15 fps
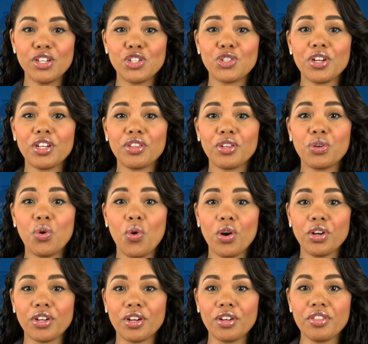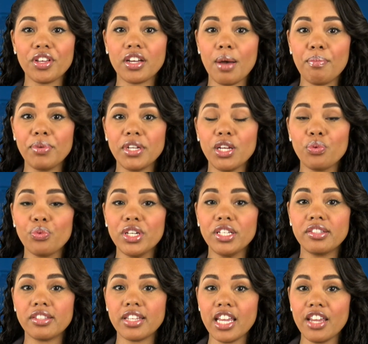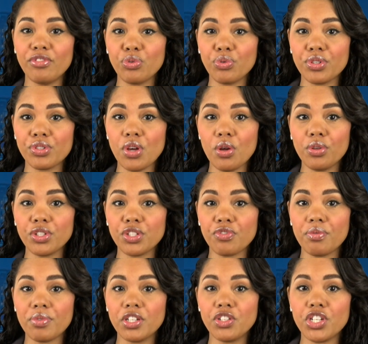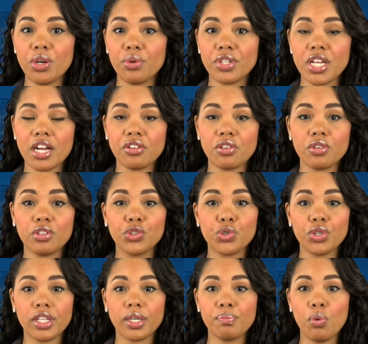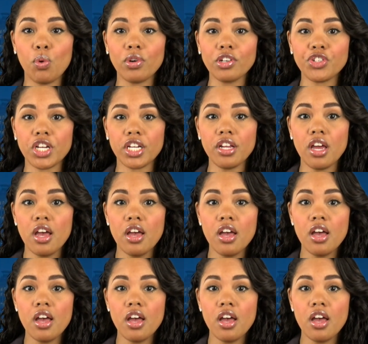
During the quarter, the company received results from the geotechnical drilling portion